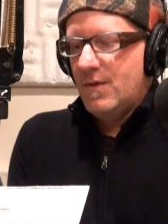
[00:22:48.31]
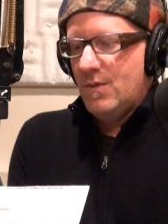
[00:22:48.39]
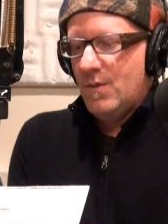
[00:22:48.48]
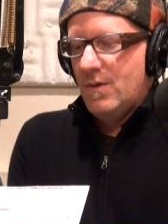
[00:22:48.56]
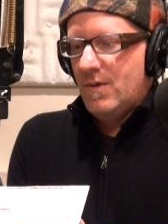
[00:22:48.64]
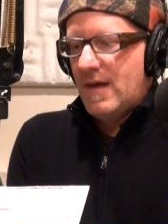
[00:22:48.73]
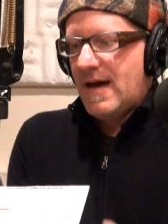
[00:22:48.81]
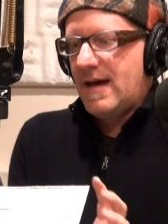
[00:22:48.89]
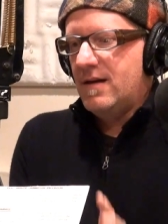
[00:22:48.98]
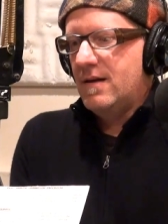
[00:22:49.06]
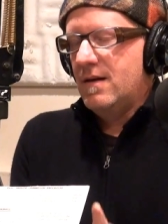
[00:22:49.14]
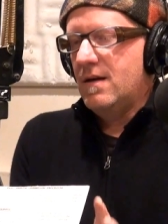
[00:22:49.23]
through
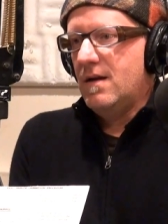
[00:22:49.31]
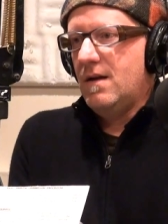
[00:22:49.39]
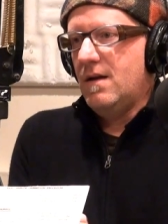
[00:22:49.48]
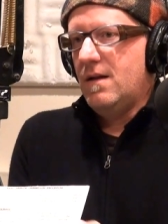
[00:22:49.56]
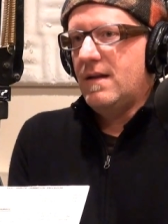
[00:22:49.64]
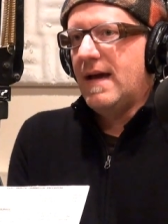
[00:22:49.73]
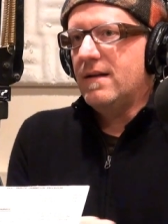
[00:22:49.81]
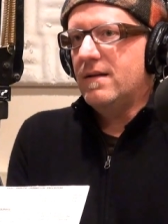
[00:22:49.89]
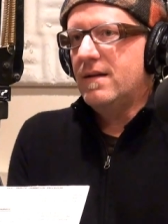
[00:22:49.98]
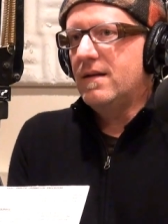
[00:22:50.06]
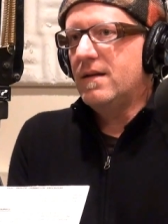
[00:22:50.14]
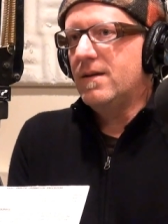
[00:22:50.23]
that that
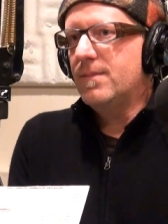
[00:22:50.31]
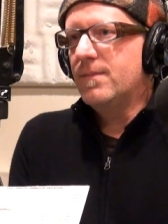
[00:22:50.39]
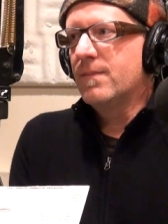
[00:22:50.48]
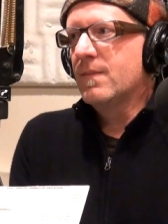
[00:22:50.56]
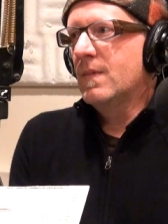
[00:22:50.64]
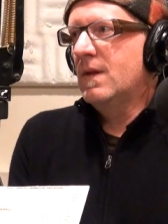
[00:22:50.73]
team,